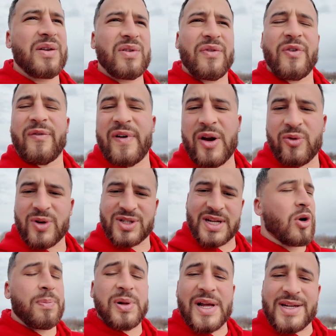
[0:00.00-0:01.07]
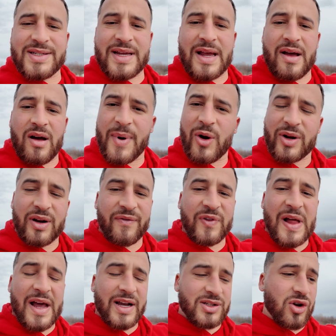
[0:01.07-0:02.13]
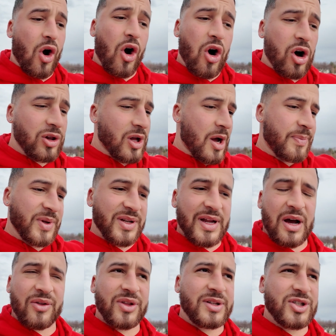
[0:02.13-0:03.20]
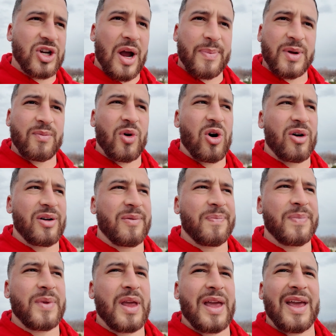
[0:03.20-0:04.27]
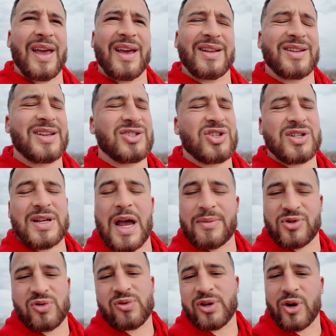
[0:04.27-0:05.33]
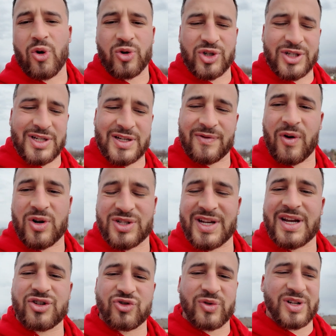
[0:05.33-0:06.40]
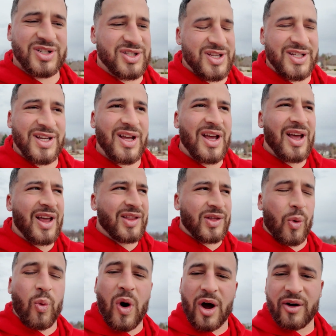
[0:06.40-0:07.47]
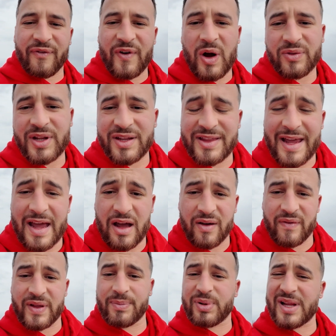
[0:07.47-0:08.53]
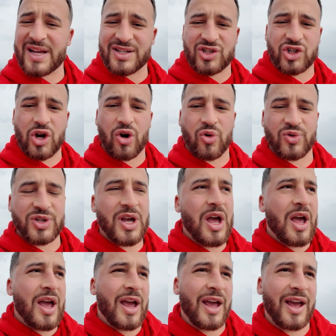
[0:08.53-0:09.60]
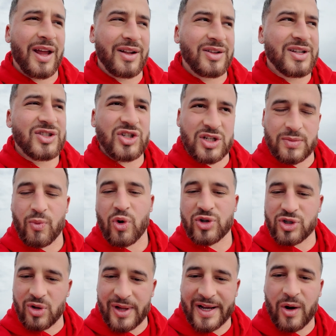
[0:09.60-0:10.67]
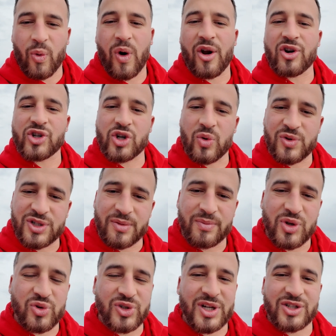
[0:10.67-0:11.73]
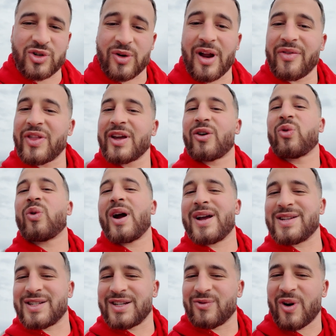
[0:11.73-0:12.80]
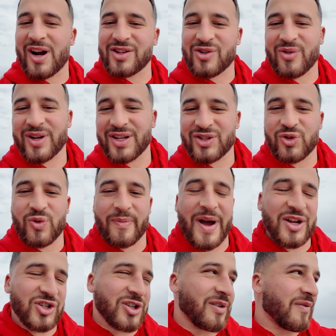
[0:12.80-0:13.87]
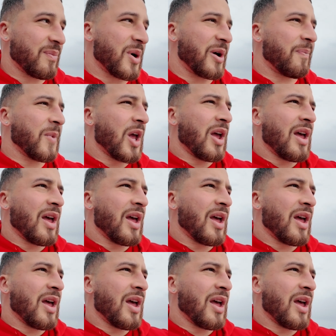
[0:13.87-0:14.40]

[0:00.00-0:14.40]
Even for veterans, they'll place American flags all up and down the shopping mall, and it's just absolutely gorgeous as far as the entrance, the water fountain that they have. It plays shows, and it's just more so like a water show with some music. So nothing crazy, right? Don't get too imaginative, but